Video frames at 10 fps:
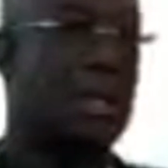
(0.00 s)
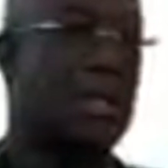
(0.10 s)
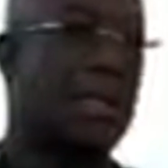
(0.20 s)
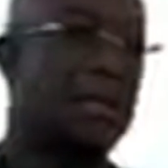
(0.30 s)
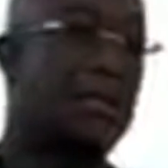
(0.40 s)

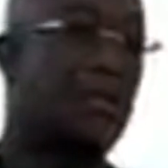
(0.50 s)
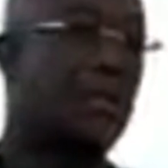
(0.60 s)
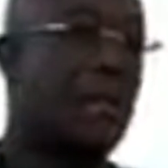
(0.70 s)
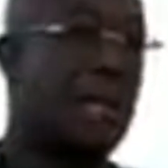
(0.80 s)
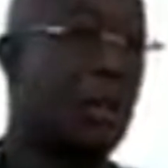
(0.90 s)
dictated
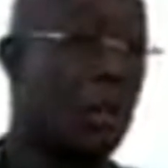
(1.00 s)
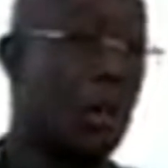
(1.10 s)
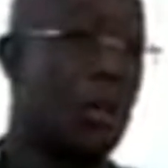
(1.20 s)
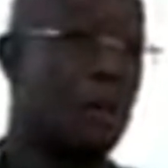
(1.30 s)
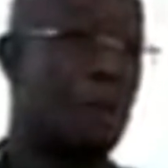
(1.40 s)
to you by
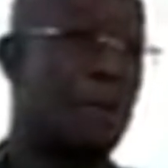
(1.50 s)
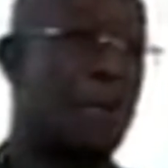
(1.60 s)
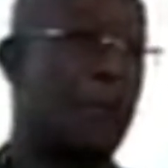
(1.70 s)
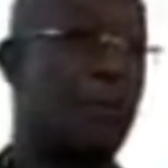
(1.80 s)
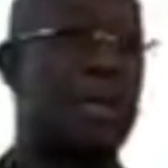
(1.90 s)
law
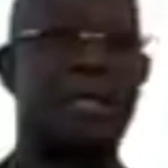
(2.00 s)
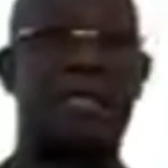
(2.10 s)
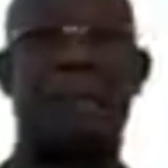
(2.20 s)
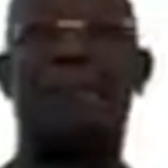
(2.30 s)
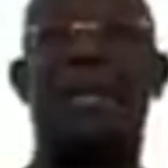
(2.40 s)

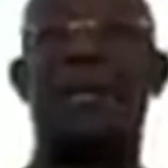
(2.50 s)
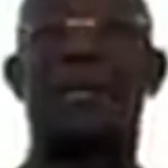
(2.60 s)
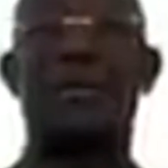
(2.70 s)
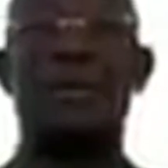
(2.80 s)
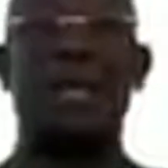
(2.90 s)
because it
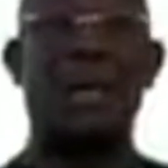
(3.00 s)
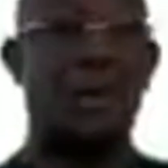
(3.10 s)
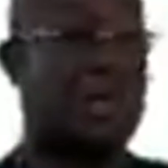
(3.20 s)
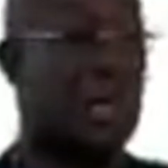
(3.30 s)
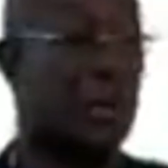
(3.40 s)
appears to me
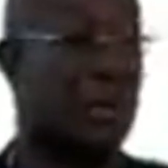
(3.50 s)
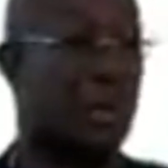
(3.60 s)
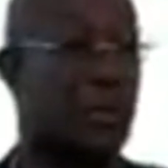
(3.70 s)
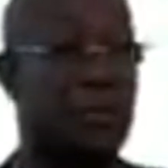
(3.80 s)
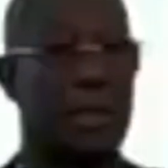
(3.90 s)
I was, I
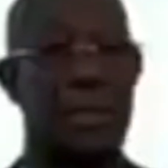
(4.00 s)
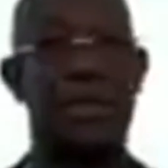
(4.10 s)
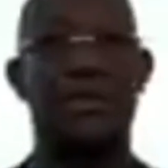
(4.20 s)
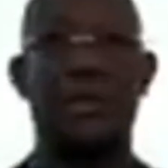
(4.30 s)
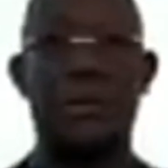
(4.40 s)
was out of the
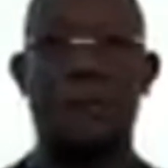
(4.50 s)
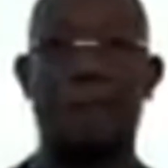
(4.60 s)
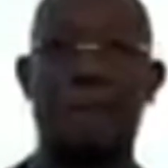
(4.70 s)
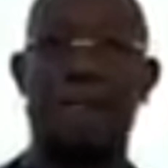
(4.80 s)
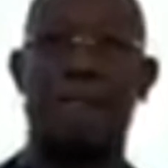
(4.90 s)

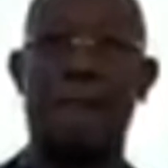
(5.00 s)
country